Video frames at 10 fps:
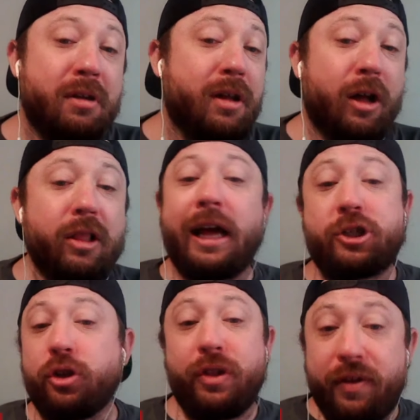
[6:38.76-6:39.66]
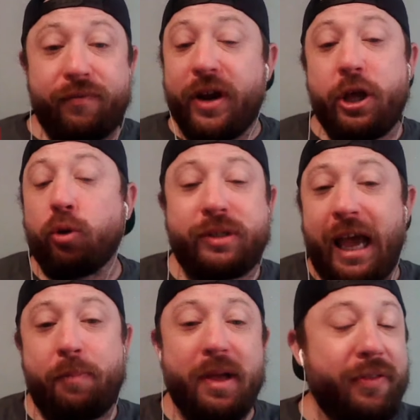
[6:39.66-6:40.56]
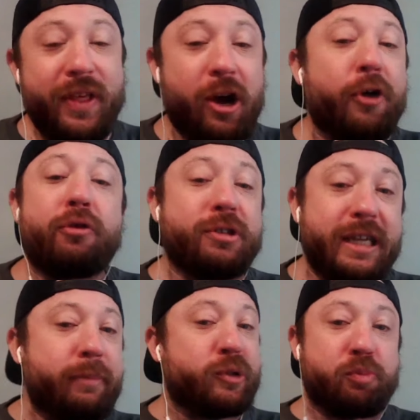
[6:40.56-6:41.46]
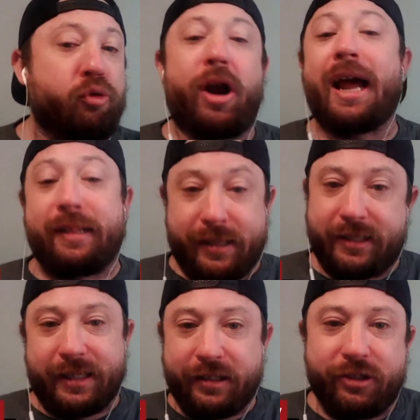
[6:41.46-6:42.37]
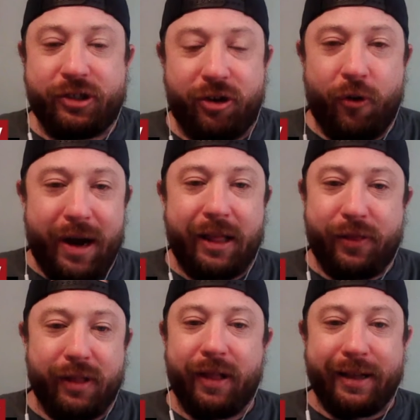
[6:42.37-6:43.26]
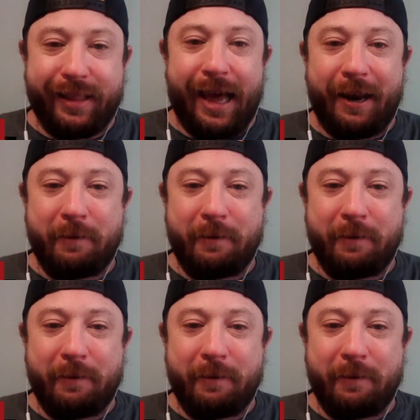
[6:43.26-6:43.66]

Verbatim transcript: allegedly videotaping the other team's practices or anything like that.